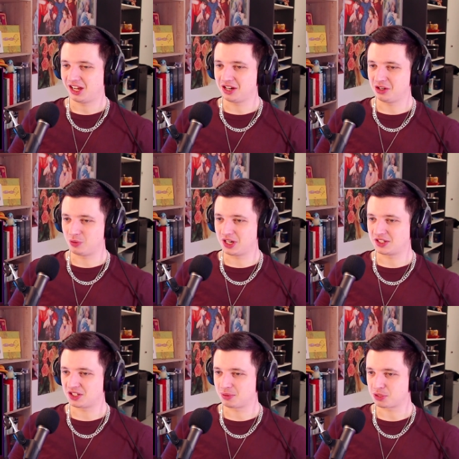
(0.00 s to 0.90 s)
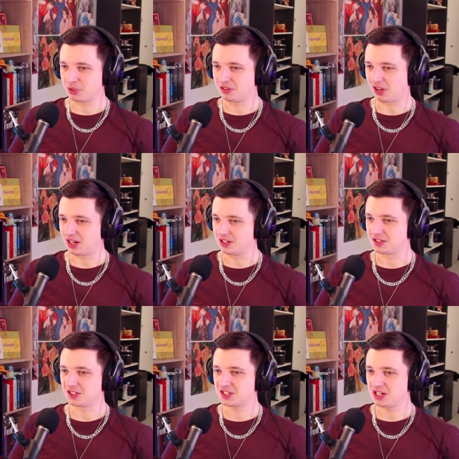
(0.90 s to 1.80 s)
I don't know why it's so much about tennis.
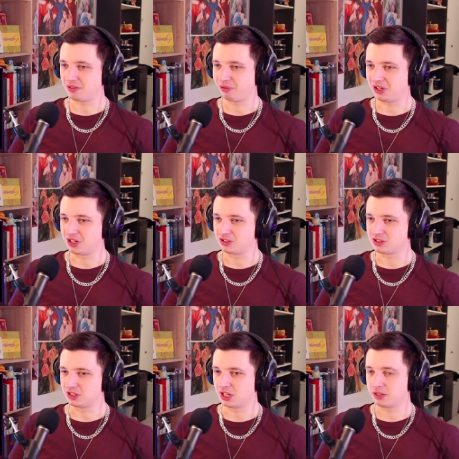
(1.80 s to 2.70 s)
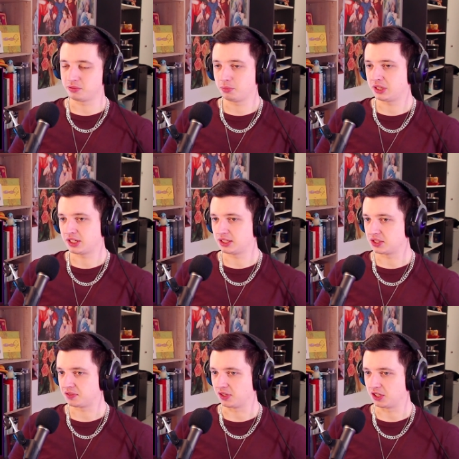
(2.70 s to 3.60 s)
That's kind of fun, actually. I am a big
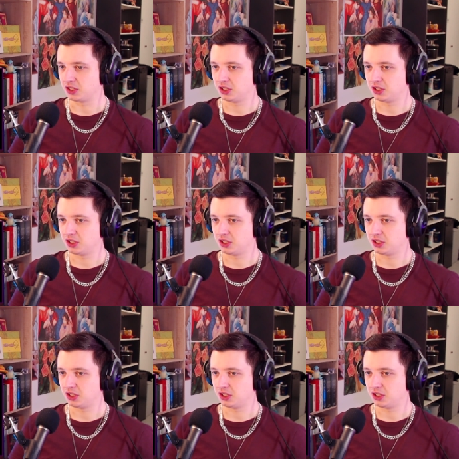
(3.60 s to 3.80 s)
tennis fan.